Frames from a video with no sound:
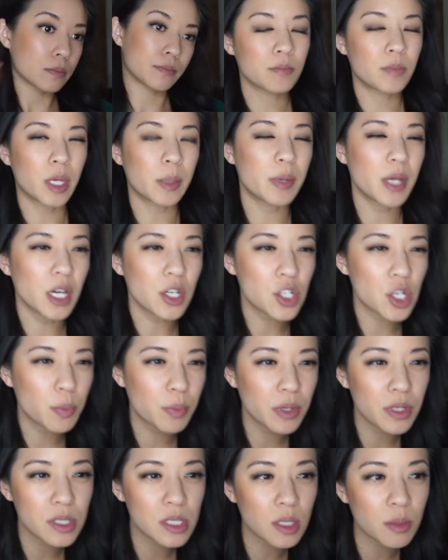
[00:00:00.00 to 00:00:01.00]
Maybe I should
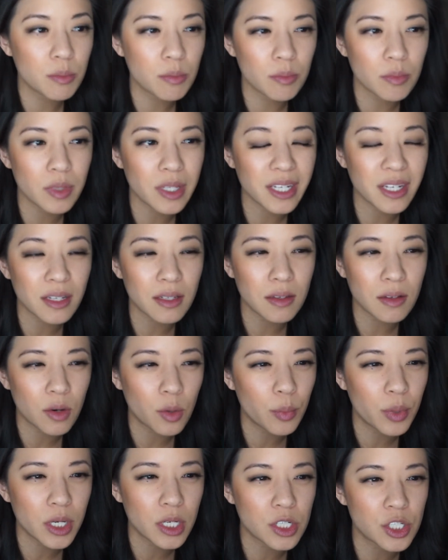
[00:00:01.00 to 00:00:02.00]
put some, like a little
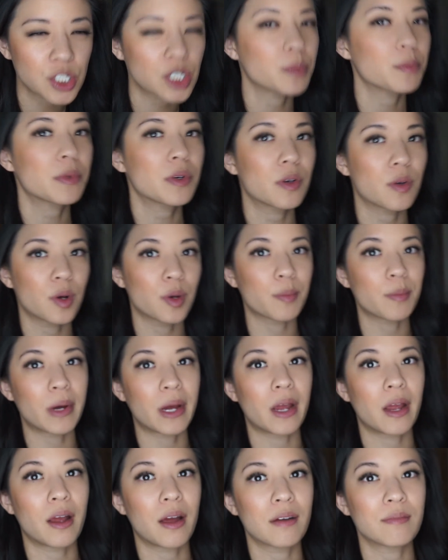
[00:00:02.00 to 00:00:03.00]
bit of shimmer on
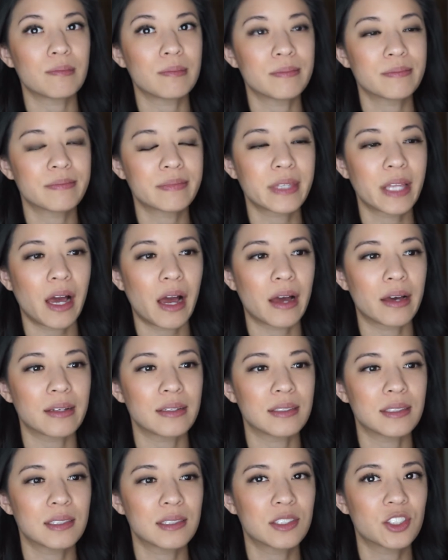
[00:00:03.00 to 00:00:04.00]
my
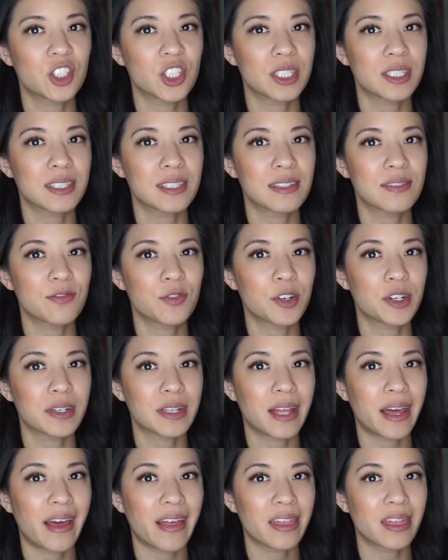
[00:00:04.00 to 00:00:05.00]
eyes just for
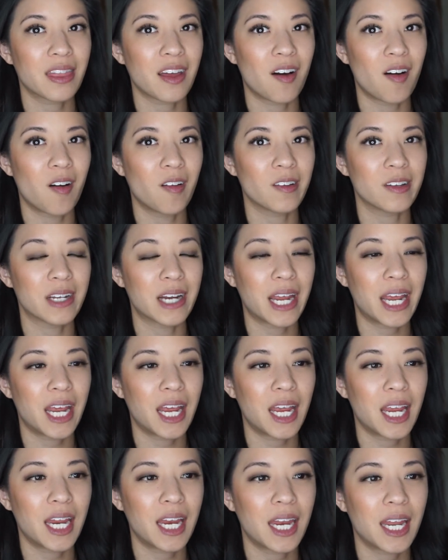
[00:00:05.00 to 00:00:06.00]
like the
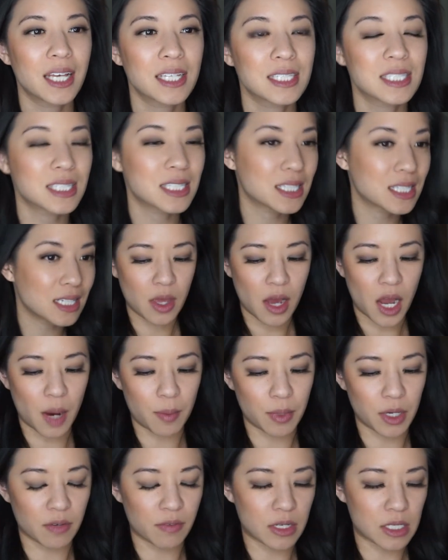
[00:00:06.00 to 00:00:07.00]
holidayness.
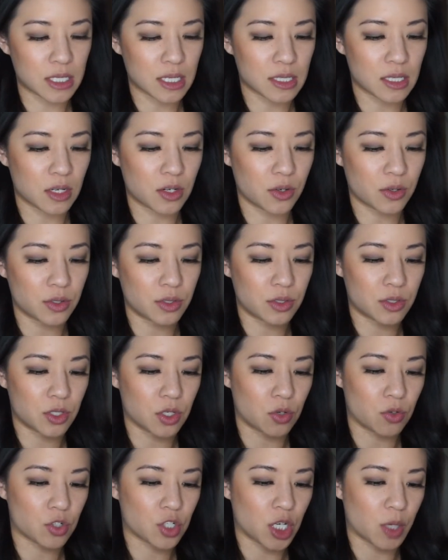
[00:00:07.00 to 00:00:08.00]
I'm nervous because I don't
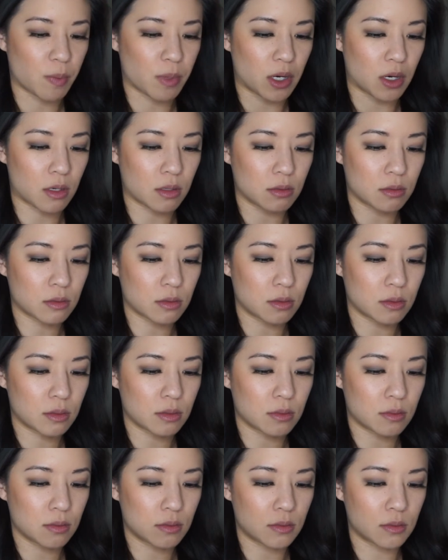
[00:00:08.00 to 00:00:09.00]
do shimmer,
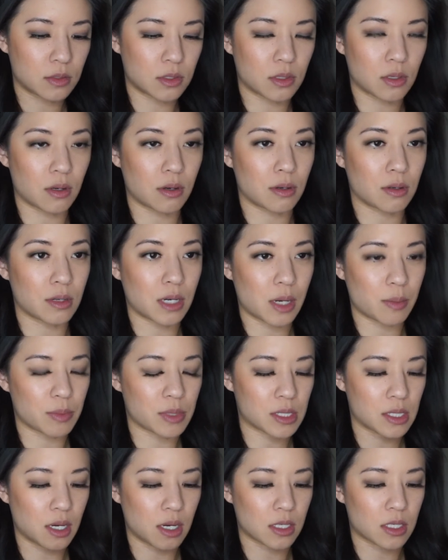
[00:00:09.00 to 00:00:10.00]
so I'm
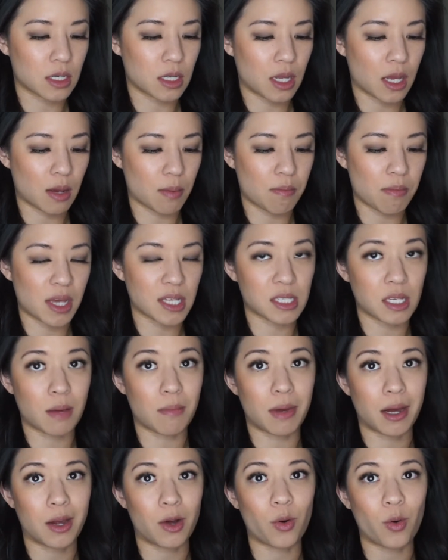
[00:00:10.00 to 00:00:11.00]
scared to like mess up
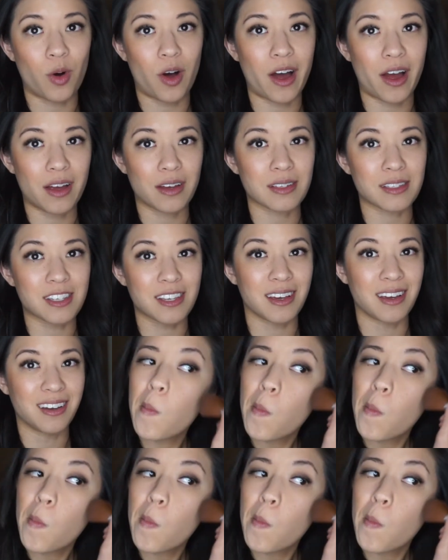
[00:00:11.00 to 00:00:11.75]
my whole eyes.